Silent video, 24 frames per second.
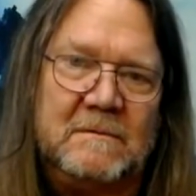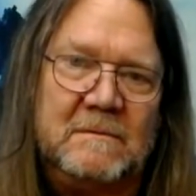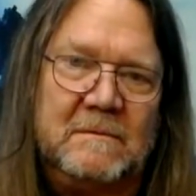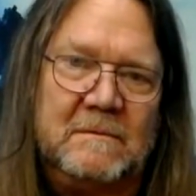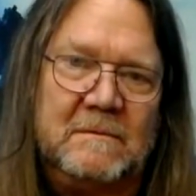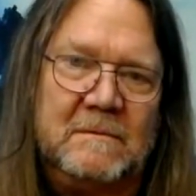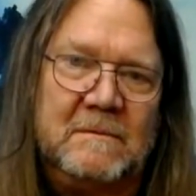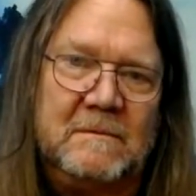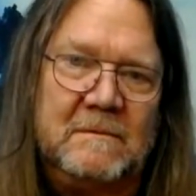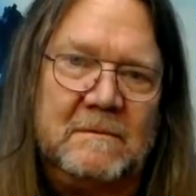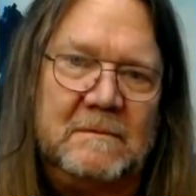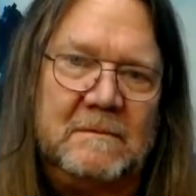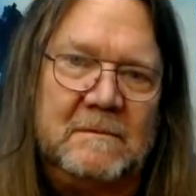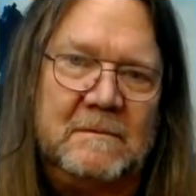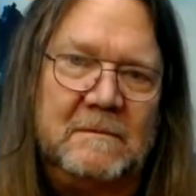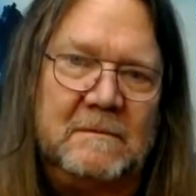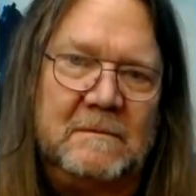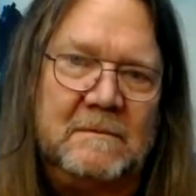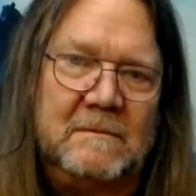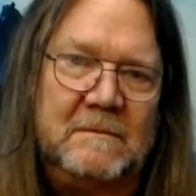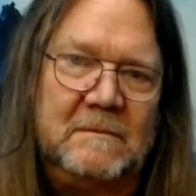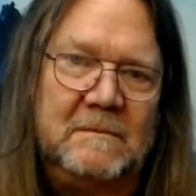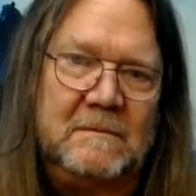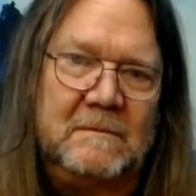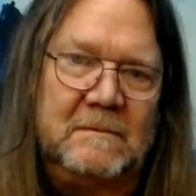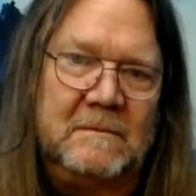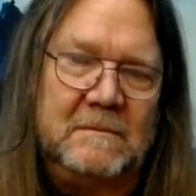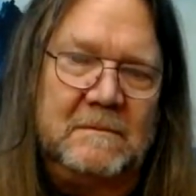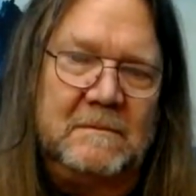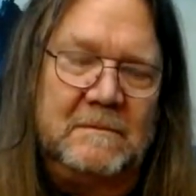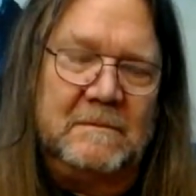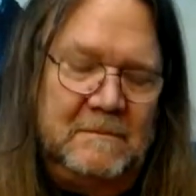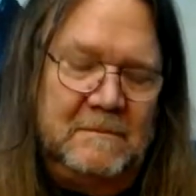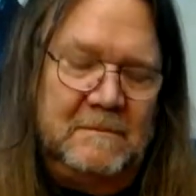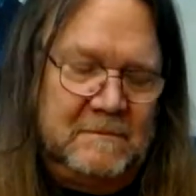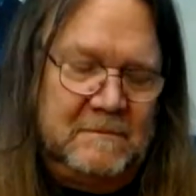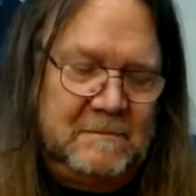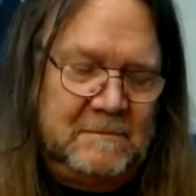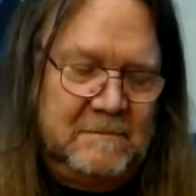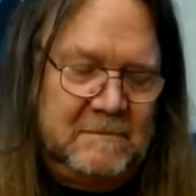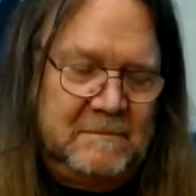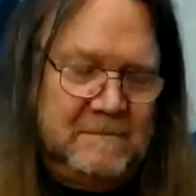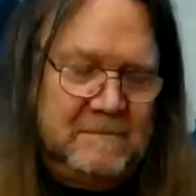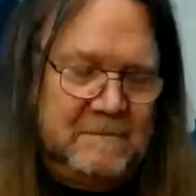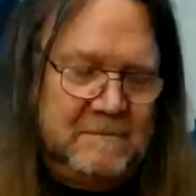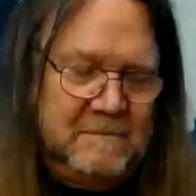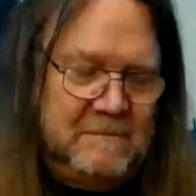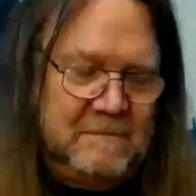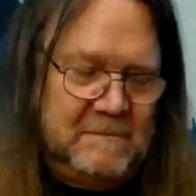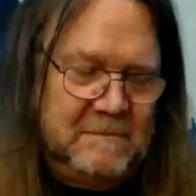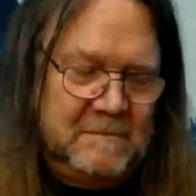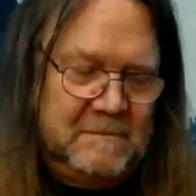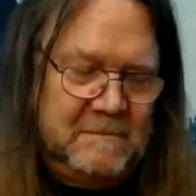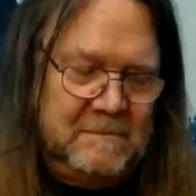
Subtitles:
Nothing is said.